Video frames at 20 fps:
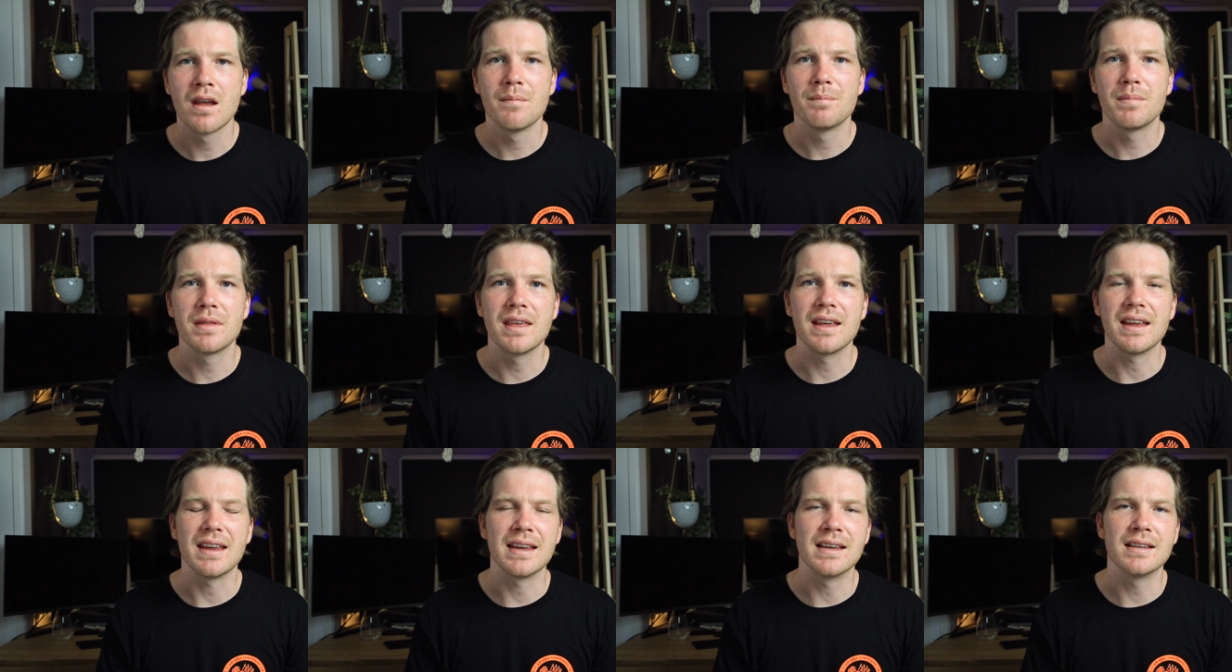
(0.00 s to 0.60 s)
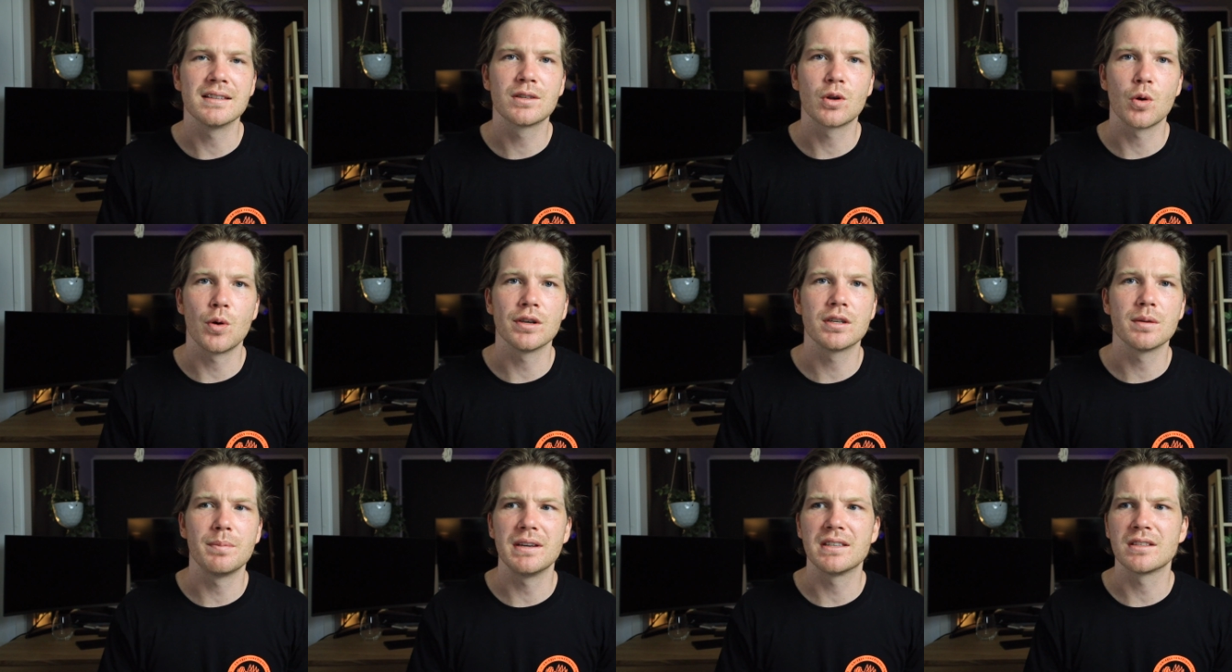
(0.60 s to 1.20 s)
But there is
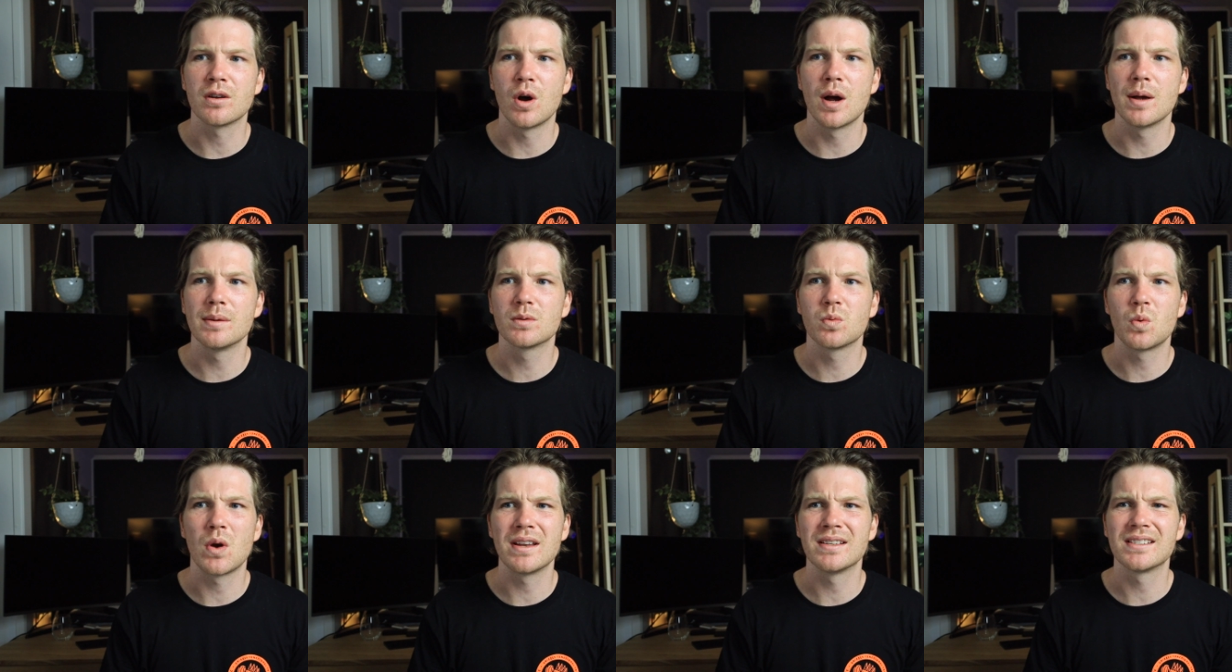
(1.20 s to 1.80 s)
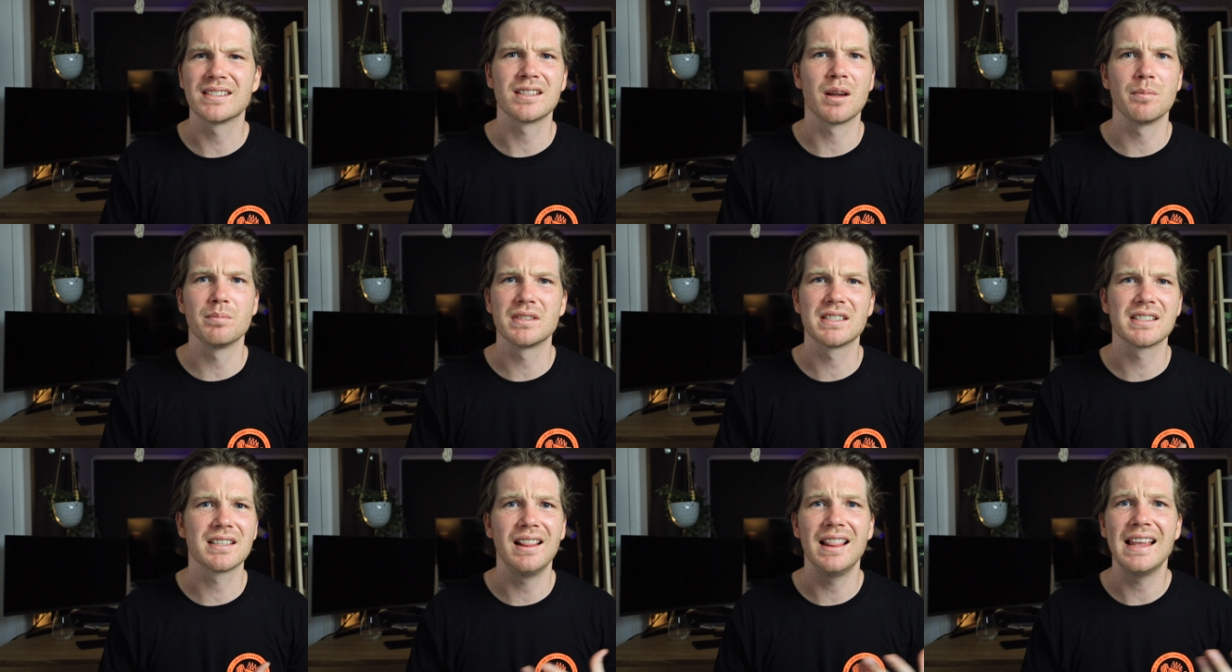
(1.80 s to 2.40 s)
going to be times when some
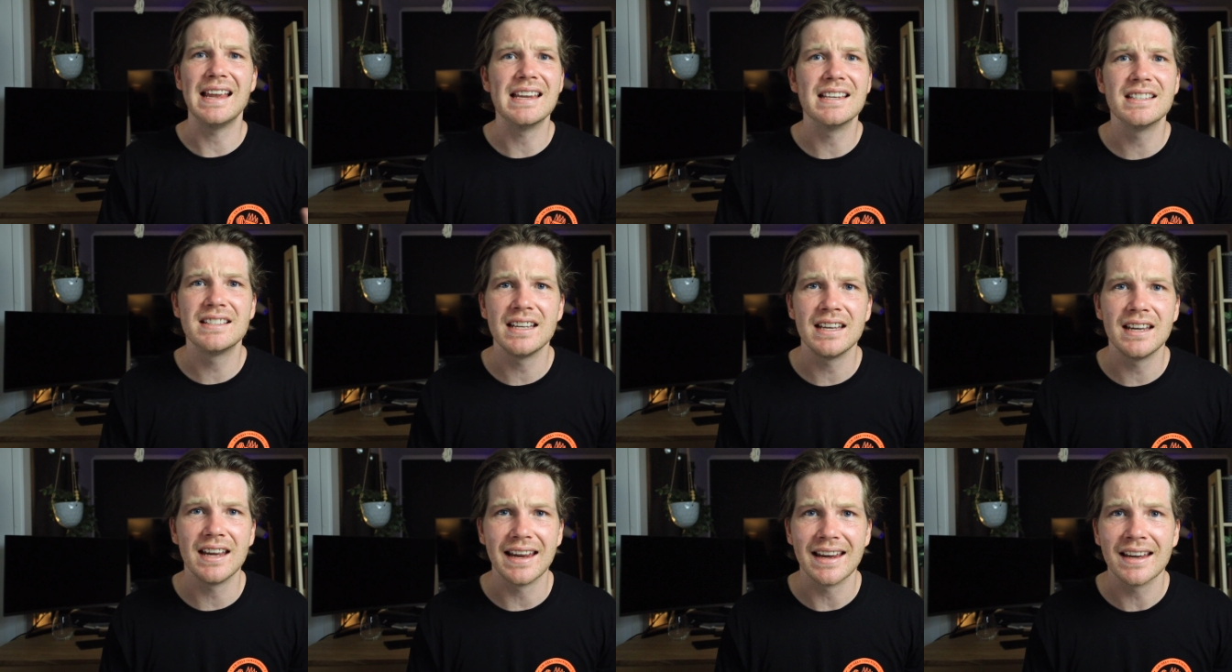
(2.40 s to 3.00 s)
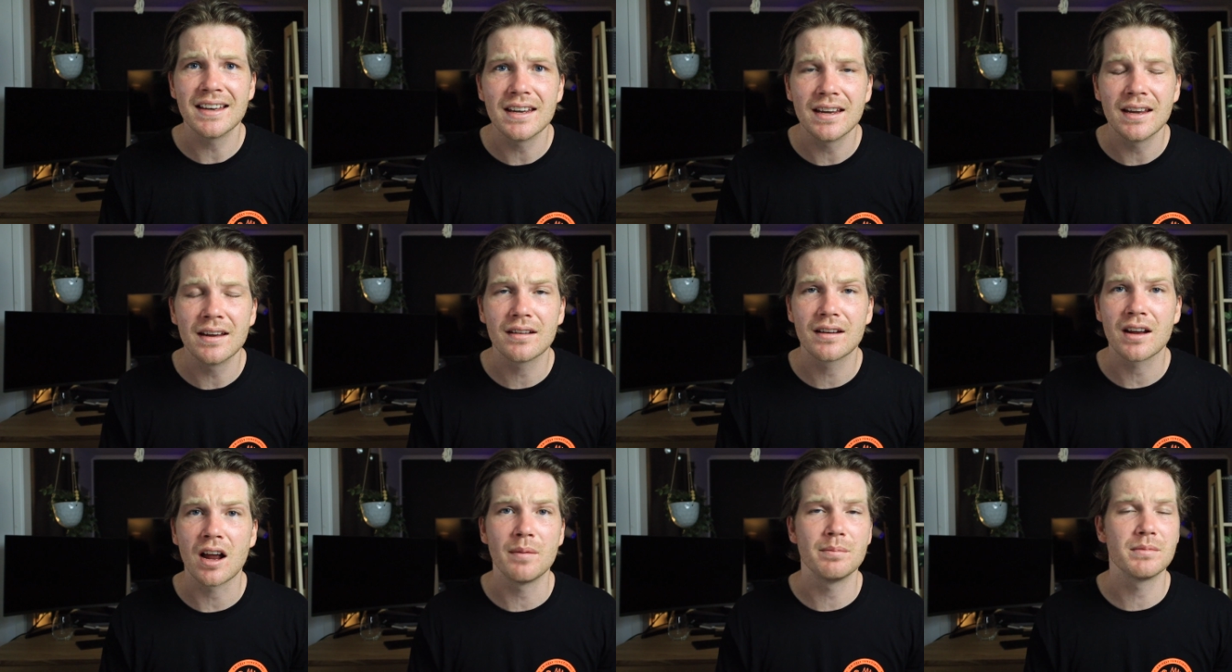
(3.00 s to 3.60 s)
sleazy
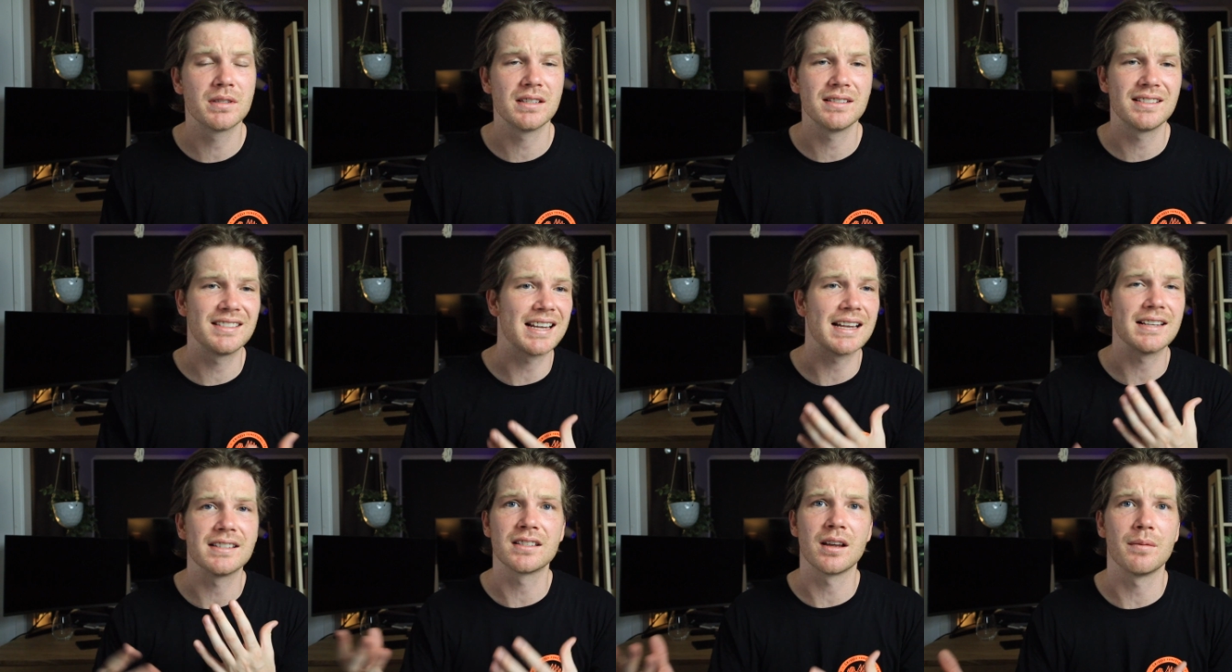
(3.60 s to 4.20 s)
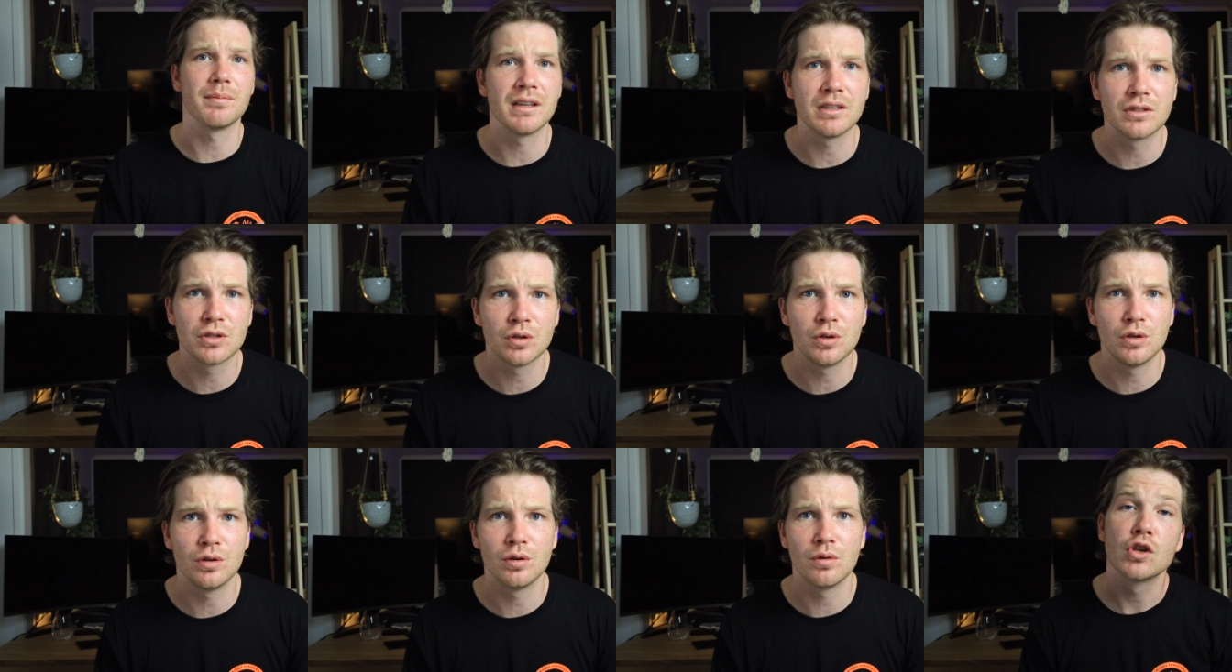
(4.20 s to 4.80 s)
idiot comes and says something
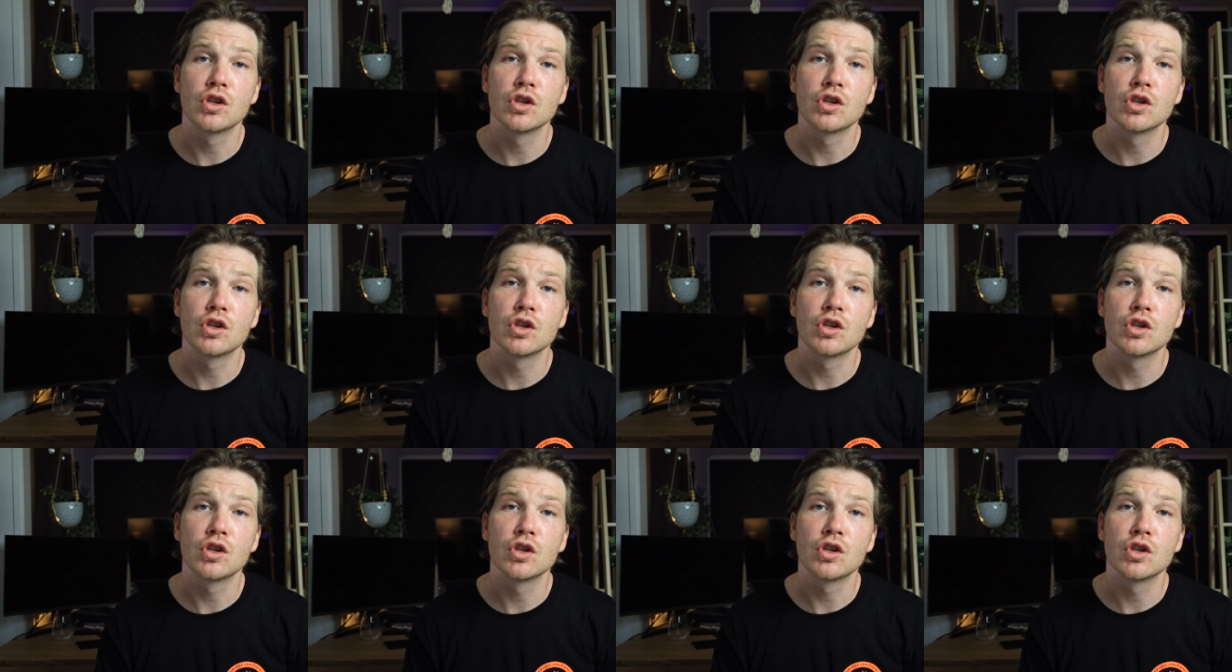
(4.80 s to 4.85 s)
to you.